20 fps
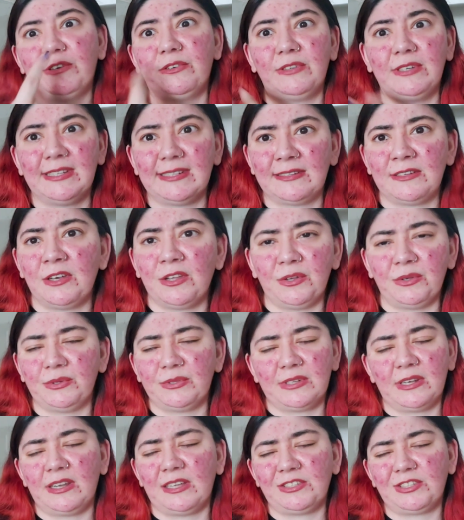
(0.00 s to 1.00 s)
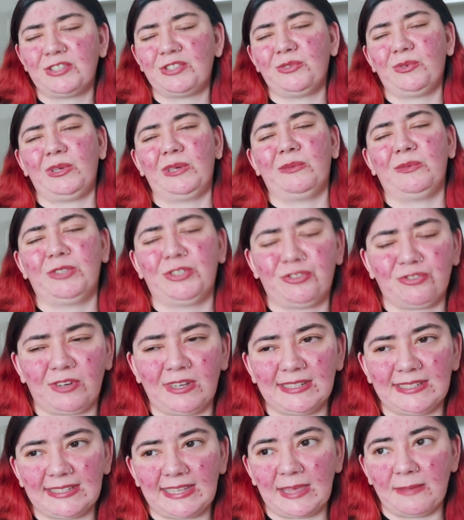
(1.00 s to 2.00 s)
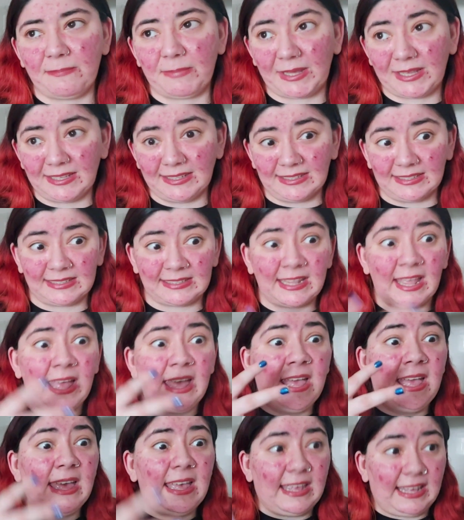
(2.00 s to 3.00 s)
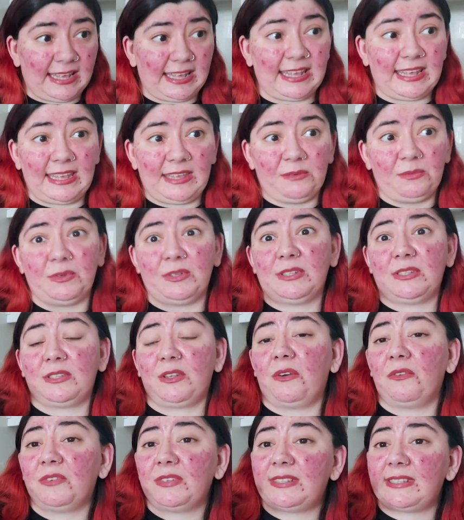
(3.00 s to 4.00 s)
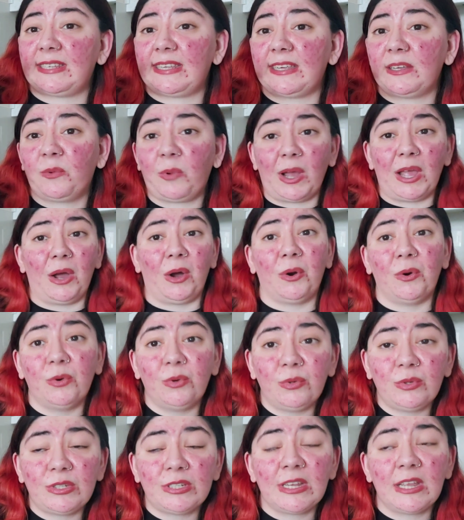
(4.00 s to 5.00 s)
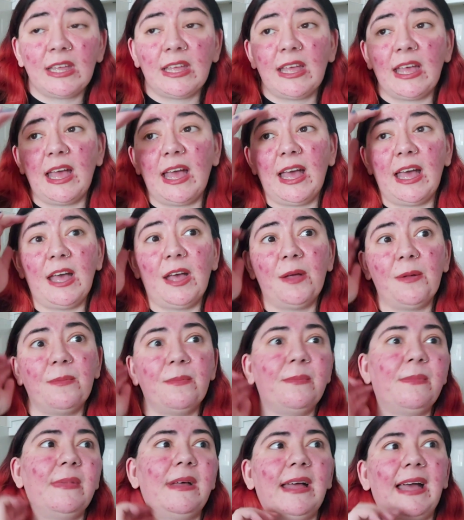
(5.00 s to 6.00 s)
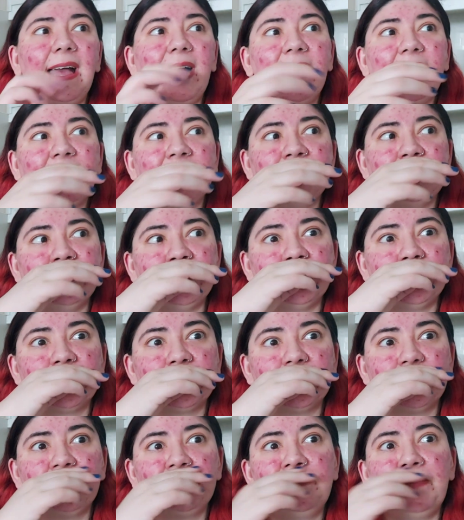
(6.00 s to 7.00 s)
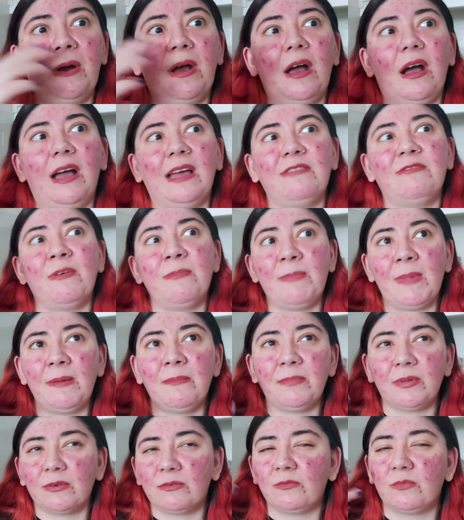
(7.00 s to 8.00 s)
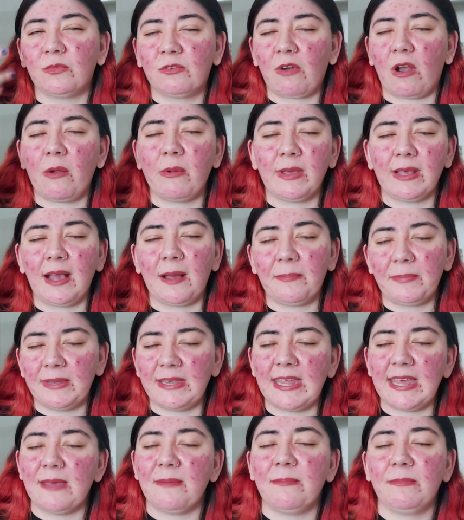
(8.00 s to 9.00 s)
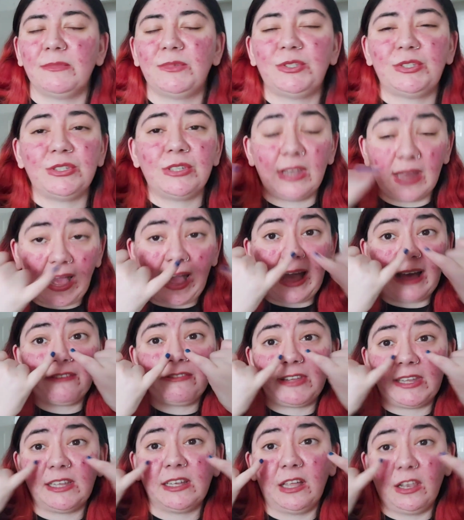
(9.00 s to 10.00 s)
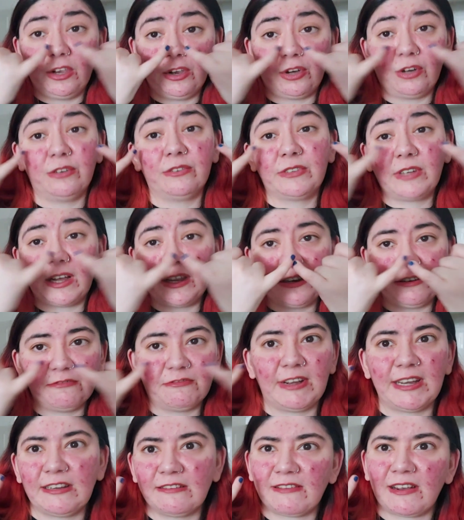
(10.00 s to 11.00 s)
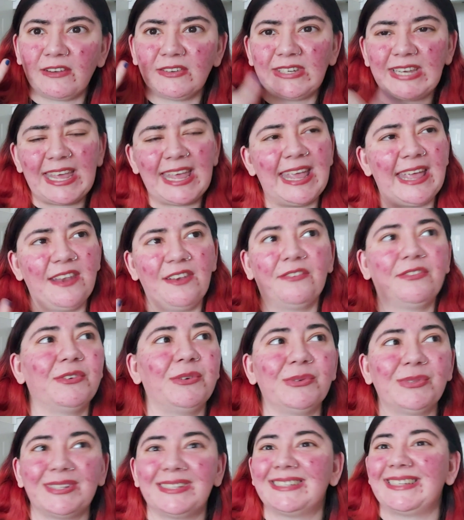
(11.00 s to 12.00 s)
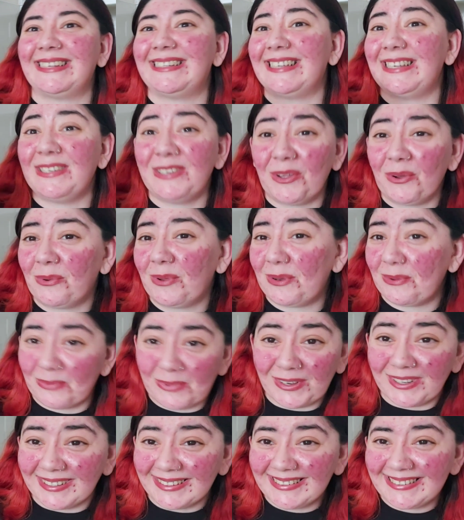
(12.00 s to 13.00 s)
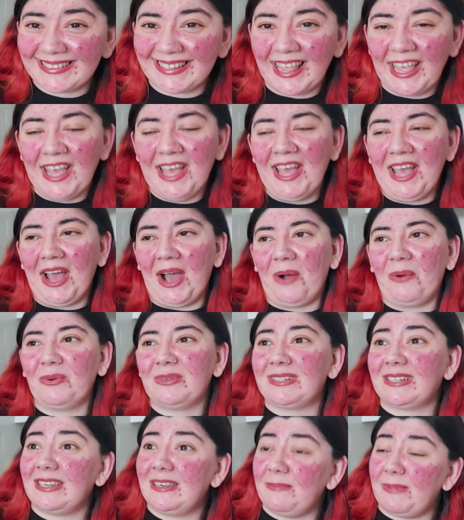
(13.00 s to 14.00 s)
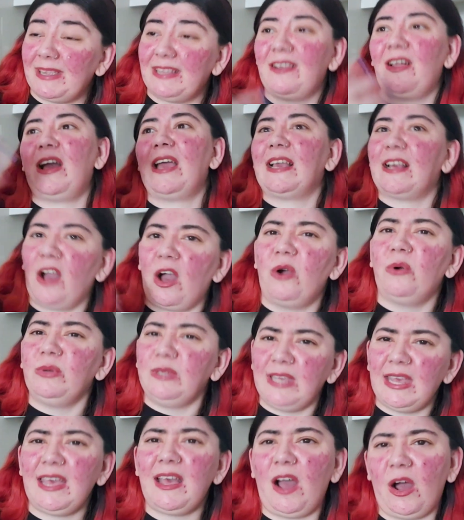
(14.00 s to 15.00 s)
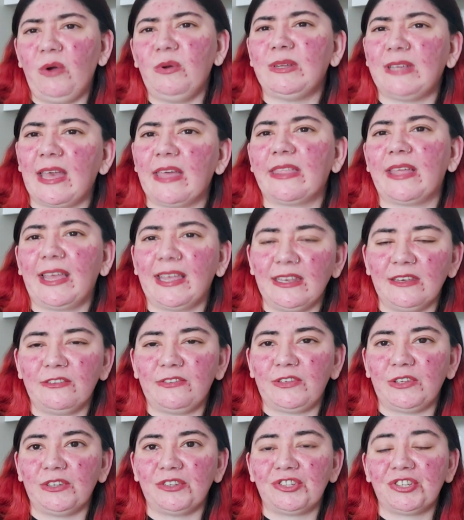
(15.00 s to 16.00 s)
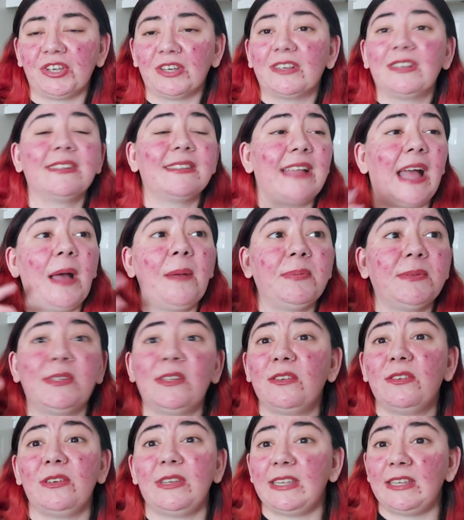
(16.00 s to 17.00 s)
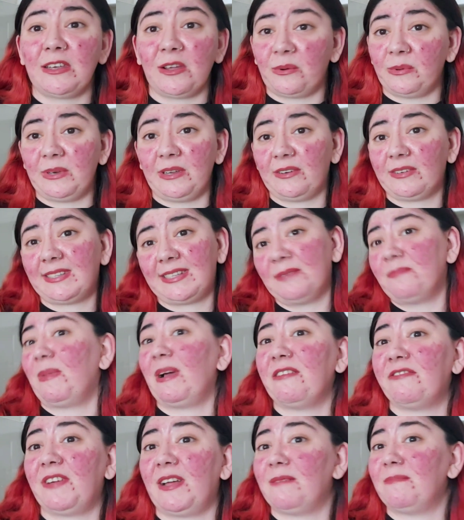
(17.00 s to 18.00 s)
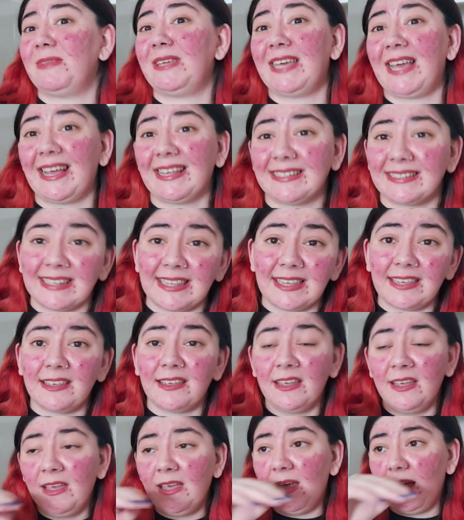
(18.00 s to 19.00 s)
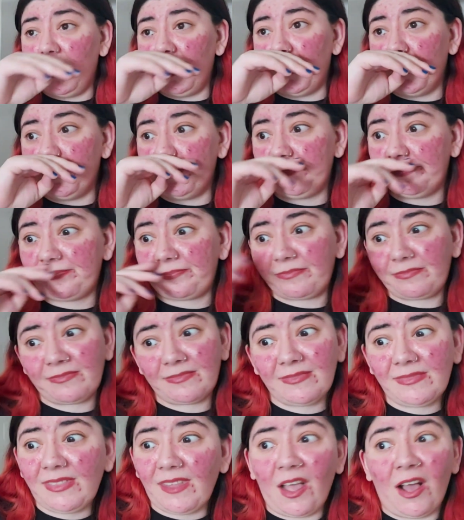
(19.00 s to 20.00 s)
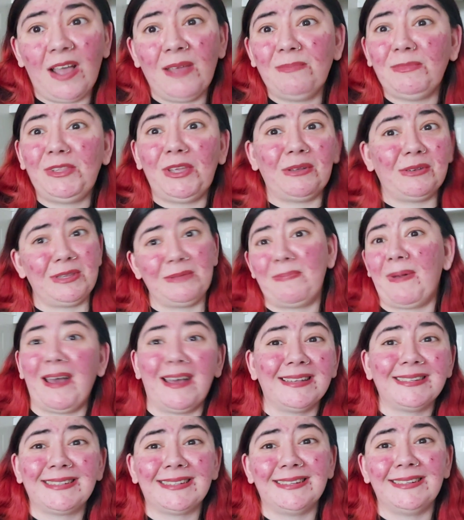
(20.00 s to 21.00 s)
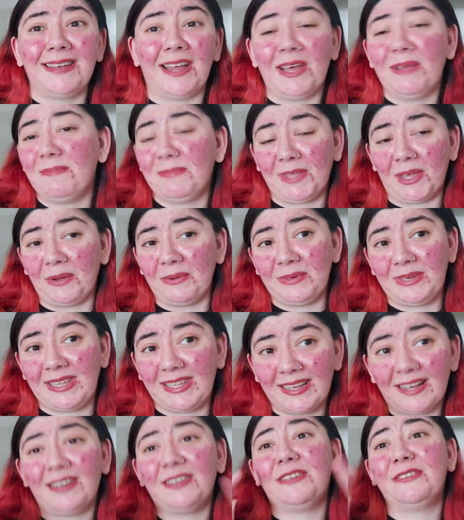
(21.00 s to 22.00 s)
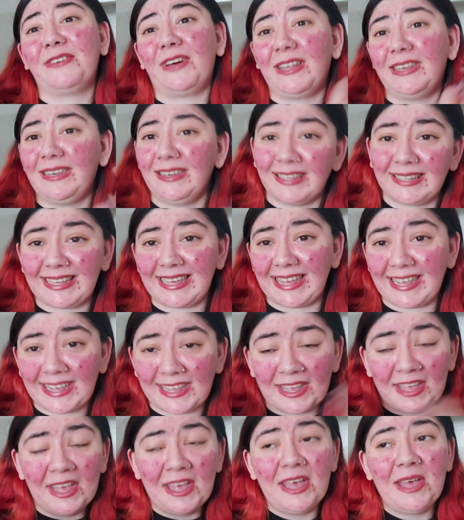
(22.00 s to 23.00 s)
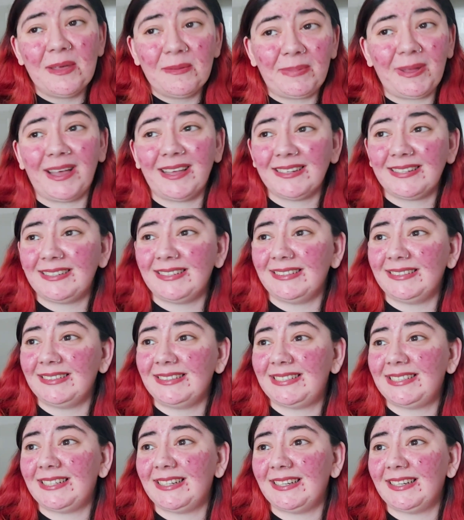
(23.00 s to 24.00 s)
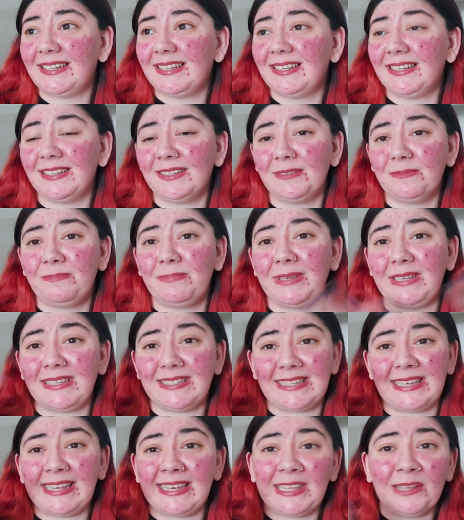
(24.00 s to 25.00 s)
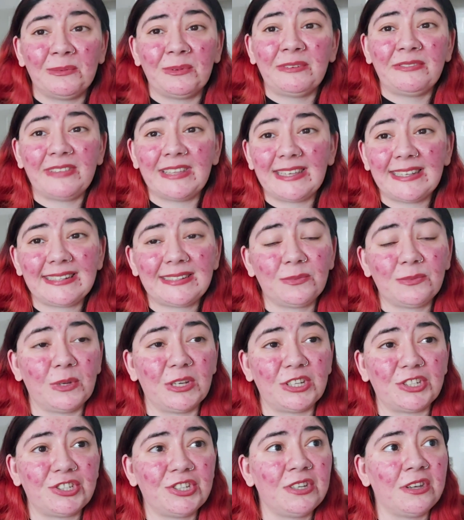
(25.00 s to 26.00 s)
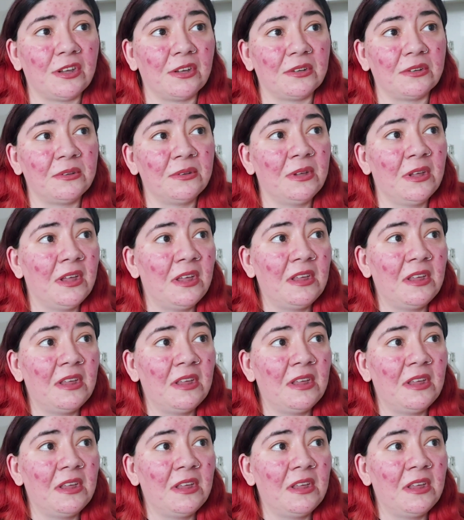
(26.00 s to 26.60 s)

it on his nose, and I just thought it was dry skin because he was obviously quite old. But I remember growing up and him having a lot of kind of red around here, and of course, because I didn't know what it was, I was going to be like, oh yeah, I'll get that in the future, because absolutely no one else in my family has it. I'm the only kind of unlucky person to be dealing with this, which, you know,